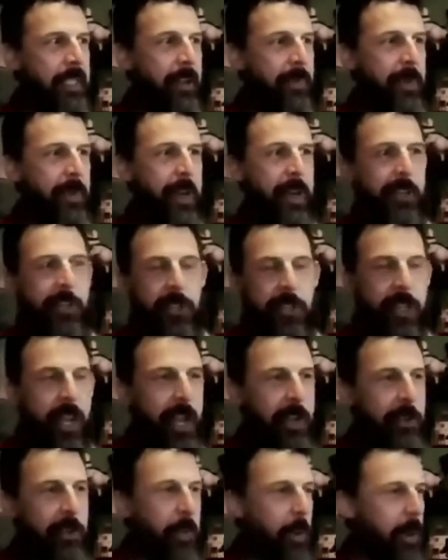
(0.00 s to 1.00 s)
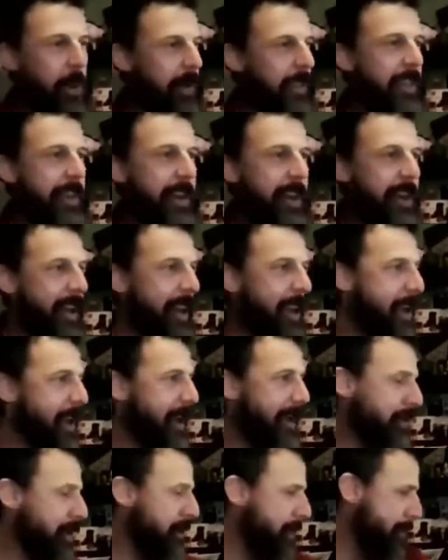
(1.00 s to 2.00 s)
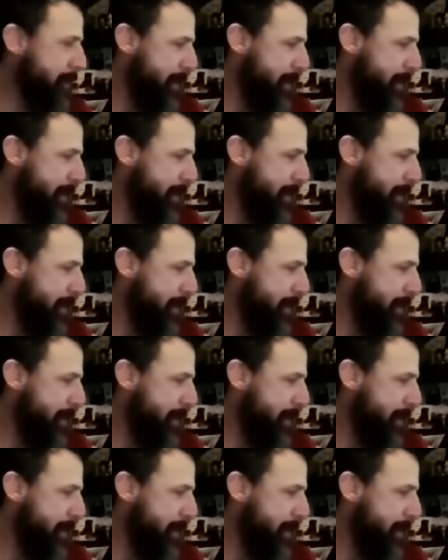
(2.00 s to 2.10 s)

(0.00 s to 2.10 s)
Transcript: I've got a sketchbook that I've just